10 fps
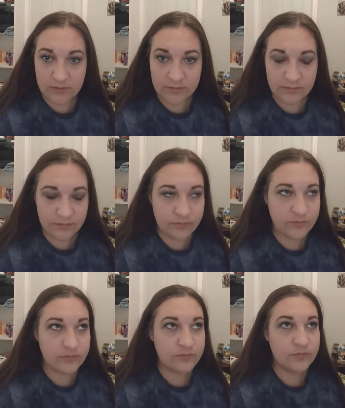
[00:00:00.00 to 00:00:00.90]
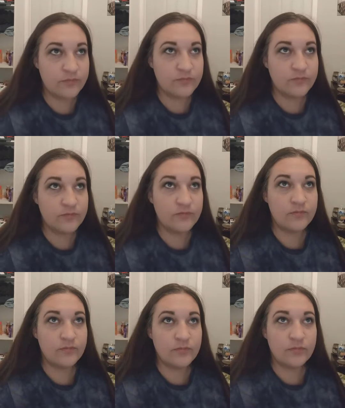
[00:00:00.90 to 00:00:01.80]

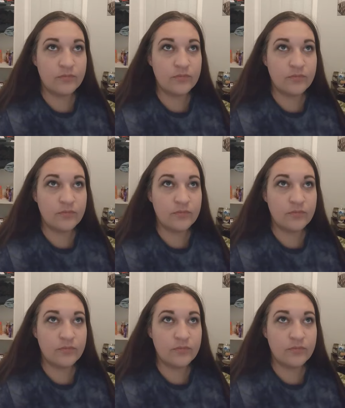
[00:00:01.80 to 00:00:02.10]
(no one is talking)